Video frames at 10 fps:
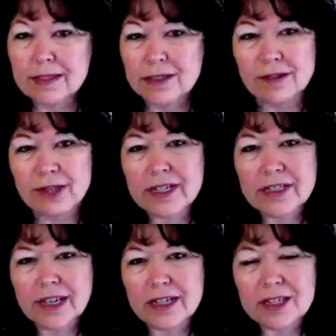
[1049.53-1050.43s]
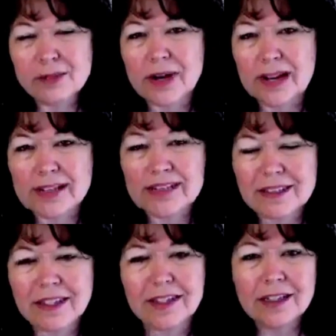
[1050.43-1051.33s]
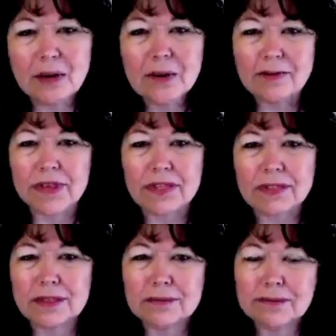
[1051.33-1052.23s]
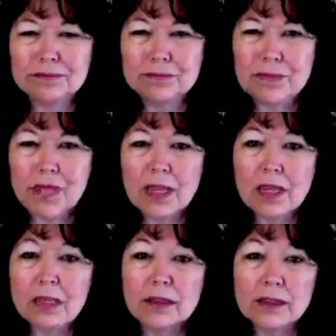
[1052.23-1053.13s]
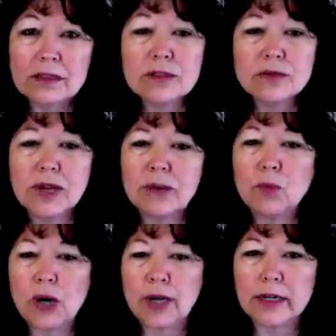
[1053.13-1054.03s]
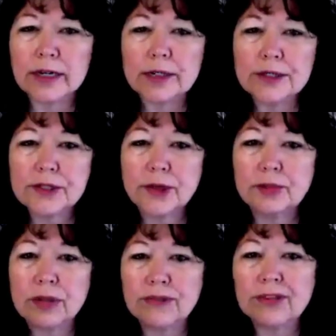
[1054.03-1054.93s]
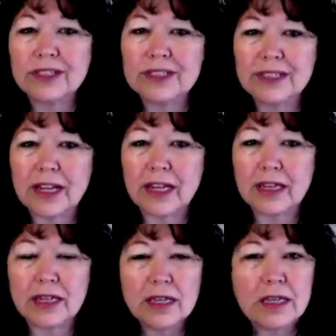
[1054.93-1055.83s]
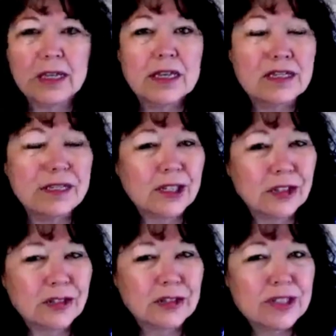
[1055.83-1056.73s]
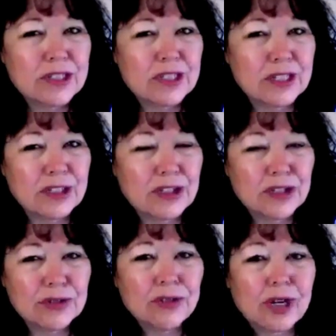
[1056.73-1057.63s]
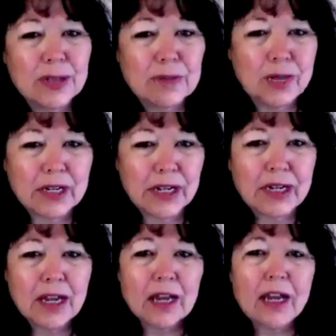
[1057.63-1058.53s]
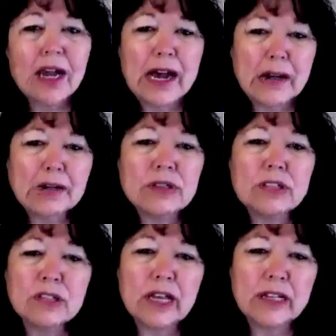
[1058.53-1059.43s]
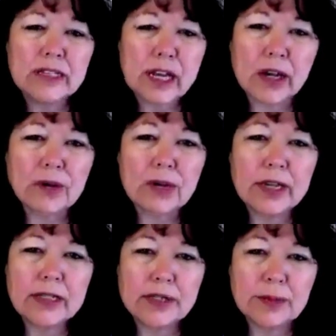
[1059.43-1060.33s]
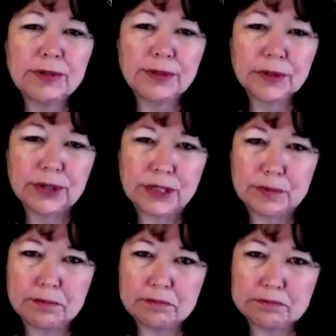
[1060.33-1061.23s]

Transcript: It's a great day to practice letting go of things. This is why water is so prevalent today. It's here to teach you on Monday how to let go and to be fluid.